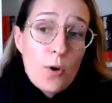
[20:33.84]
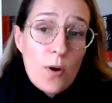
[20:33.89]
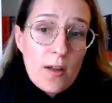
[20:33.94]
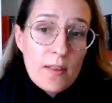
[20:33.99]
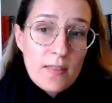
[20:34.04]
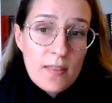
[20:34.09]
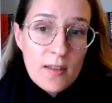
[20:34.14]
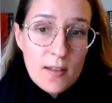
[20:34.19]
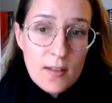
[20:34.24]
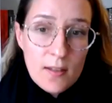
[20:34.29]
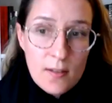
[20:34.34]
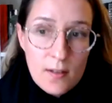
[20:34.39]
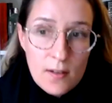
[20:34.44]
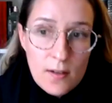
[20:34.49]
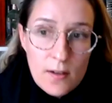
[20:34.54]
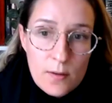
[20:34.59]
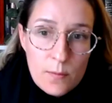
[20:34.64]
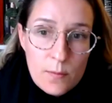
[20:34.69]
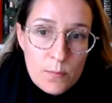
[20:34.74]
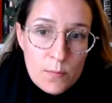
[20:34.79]
I think,
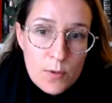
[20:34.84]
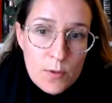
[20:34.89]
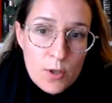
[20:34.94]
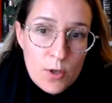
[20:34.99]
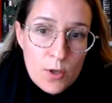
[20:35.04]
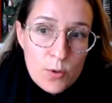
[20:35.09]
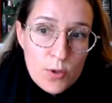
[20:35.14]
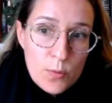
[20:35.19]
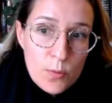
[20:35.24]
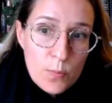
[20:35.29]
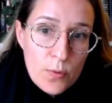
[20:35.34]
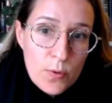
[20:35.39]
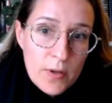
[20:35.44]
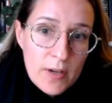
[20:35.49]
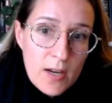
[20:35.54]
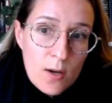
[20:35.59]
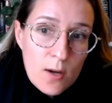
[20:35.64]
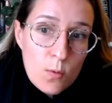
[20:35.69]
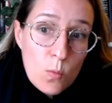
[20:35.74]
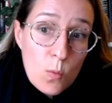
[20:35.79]
you point
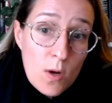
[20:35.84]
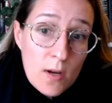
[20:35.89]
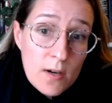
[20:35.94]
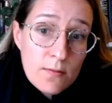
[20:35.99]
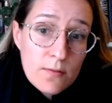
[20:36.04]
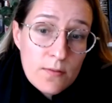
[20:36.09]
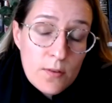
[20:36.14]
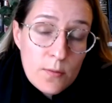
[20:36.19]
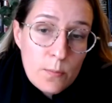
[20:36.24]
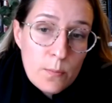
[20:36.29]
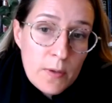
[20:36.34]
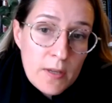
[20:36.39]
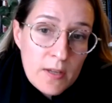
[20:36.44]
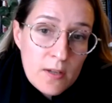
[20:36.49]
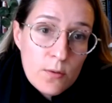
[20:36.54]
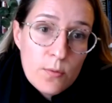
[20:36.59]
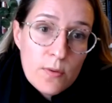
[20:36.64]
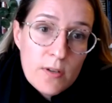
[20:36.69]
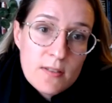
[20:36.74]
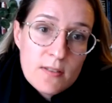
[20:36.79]
out one of the
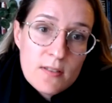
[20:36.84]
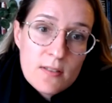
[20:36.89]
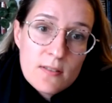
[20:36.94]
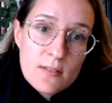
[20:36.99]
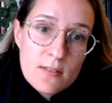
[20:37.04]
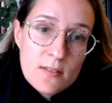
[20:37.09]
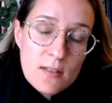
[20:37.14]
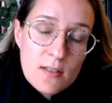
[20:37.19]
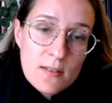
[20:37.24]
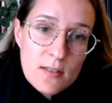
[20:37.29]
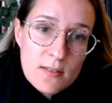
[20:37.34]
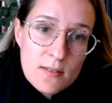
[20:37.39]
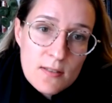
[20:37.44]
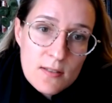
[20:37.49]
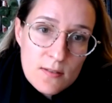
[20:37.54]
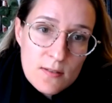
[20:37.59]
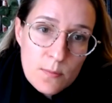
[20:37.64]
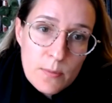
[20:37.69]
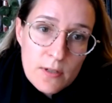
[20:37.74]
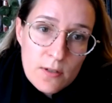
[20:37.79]
big reasons that this
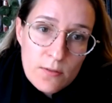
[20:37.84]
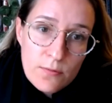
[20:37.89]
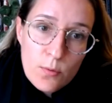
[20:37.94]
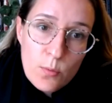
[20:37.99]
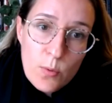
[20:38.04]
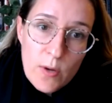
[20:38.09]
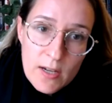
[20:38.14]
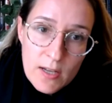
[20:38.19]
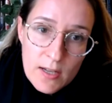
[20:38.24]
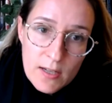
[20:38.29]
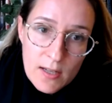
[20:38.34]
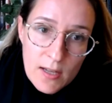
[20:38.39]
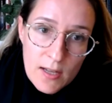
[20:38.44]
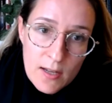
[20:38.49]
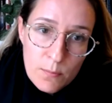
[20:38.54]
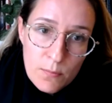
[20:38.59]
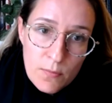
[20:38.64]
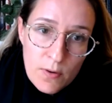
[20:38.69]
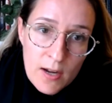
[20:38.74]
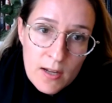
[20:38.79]
is a bit of a waiting
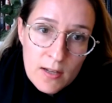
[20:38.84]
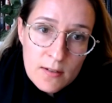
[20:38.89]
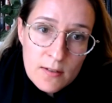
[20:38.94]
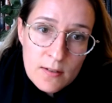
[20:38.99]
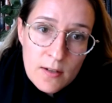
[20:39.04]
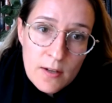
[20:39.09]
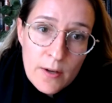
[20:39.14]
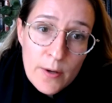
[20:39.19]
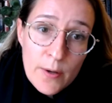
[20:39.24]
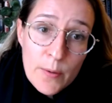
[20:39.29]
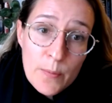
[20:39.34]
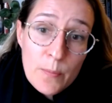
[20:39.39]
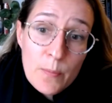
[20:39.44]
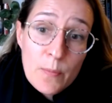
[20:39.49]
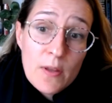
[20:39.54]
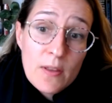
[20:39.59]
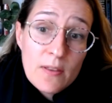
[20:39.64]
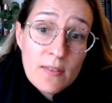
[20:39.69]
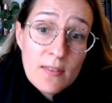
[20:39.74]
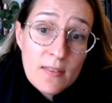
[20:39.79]
game, right?
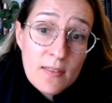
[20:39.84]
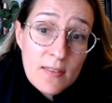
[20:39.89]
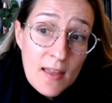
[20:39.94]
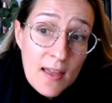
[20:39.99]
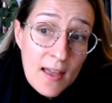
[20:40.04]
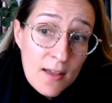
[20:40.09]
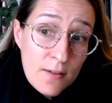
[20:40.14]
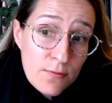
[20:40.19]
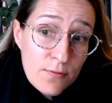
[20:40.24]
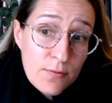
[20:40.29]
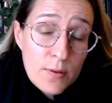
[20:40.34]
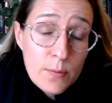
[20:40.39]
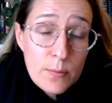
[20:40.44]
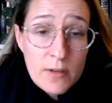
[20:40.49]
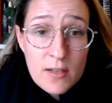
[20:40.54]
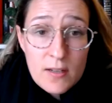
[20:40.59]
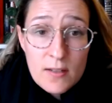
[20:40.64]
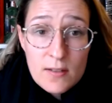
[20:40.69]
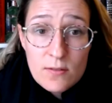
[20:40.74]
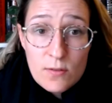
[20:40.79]

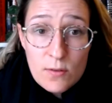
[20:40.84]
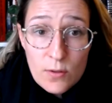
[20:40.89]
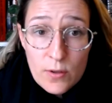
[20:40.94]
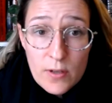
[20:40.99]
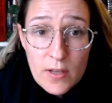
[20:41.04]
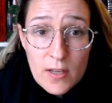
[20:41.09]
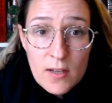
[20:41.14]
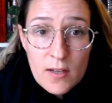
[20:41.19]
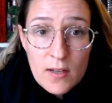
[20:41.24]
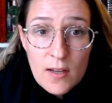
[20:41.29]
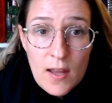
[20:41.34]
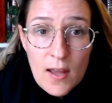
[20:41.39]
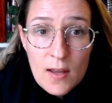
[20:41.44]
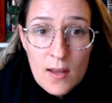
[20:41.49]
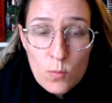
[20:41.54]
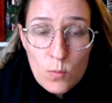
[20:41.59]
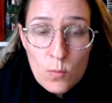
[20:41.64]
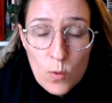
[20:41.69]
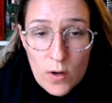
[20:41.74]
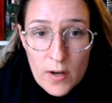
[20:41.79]
Everybody is looking
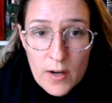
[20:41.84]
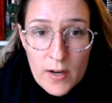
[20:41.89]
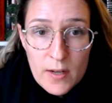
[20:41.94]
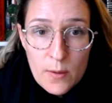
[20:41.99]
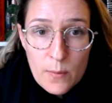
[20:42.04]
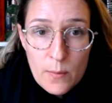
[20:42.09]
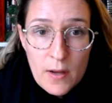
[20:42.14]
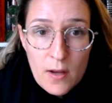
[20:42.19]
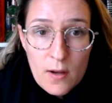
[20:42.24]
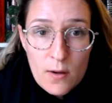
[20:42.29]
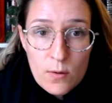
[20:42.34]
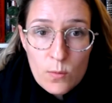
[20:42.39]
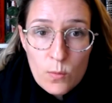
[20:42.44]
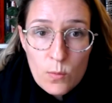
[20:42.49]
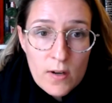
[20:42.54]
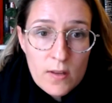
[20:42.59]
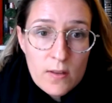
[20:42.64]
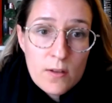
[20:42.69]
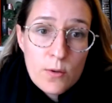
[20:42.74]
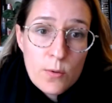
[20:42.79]
and worrying about
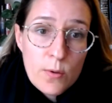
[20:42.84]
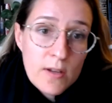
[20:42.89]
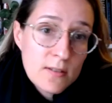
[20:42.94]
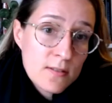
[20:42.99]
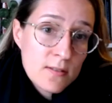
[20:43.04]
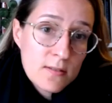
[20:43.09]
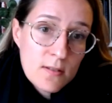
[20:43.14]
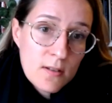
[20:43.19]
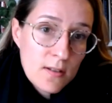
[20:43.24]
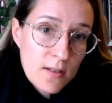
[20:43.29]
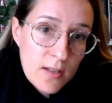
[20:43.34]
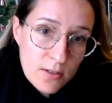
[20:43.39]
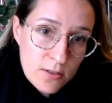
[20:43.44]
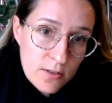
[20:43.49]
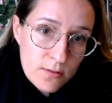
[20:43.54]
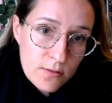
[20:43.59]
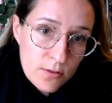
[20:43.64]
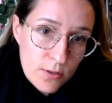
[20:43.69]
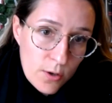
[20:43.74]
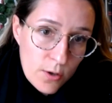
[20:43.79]
where the U.S.
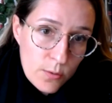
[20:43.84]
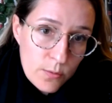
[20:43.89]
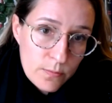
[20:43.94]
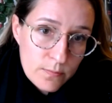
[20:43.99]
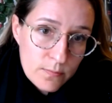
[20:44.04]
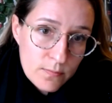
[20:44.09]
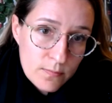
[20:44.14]
elections go.